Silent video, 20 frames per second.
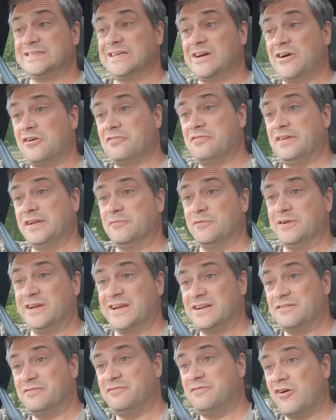I think we're
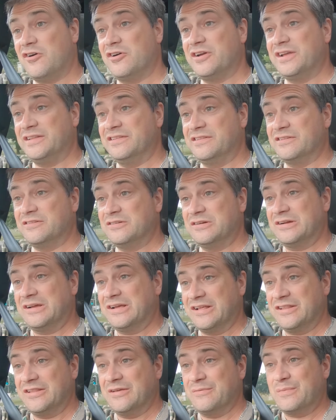going to find
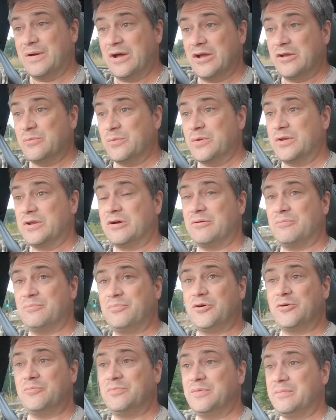that at the moment I'm
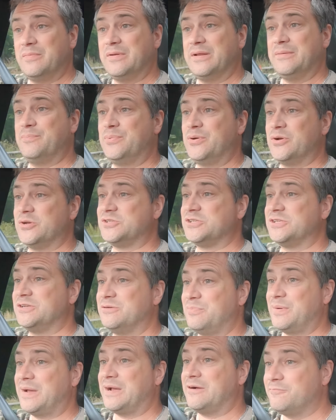probably pushing
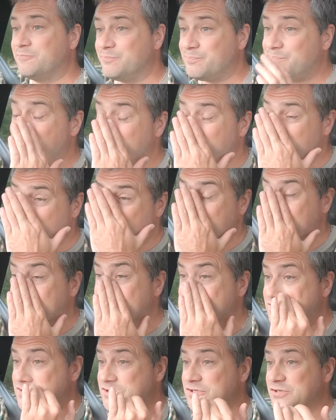about
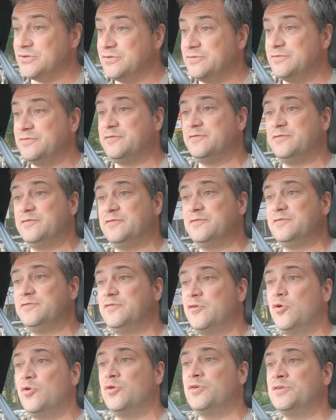
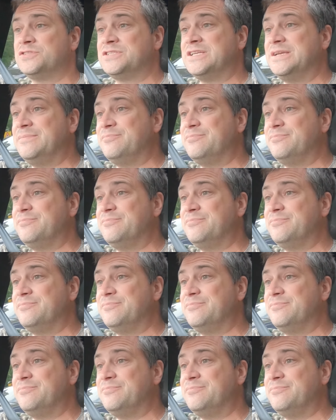240